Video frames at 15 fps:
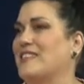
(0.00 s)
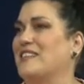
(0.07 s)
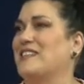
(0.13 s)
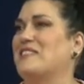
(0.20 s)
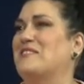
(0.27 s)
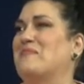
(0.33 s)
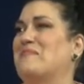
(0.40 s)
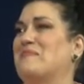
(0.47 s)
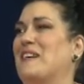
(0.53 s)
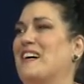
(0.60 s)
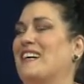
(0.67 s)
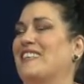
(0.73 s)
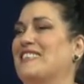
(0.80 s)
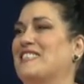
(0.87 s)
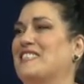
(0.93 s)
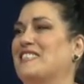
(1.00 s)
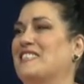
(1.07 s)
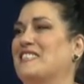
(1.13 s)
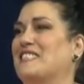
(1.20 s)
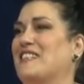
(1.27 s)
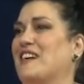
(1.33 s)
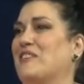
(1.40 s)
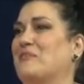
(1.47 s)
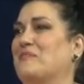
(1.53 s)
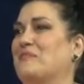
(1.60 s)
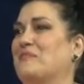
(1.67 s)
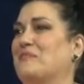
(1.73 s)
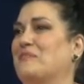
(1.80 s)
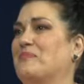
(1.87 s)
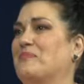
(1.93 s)
Okay. But just
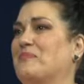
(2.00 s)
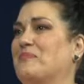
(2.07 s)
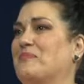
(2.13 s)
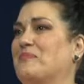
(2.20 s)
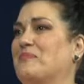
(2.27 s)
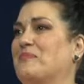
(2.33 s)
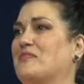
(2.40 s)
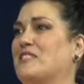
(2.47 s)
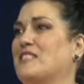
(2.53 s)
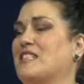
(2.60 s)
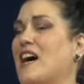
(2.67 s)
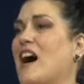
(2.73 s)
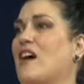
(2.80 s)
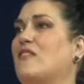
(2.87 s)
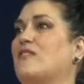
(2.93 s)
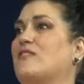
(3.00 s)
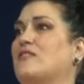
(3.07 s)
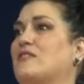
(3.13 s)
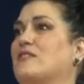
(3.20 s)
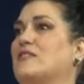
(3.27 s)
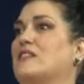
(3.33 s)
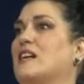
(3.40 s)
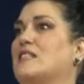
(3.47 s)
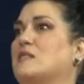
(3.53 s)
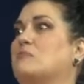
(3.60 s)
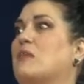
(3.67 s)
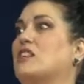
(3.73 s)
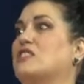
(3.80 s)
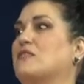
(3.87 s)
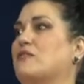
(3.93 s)
to have as
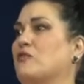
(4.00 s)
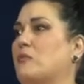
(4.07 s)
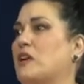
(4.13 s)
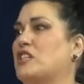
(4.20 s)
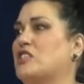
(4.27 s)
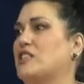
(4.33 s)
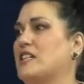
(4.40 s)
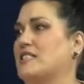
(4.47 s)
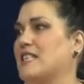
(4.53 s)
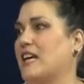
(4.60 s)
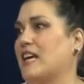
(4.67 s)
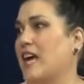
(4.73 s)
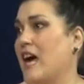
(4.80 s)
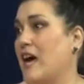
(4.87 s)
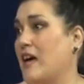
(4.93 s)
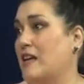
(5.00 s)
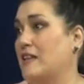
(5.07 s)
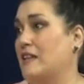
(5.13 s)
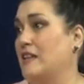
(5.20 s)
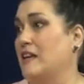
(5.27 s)
much information as I can,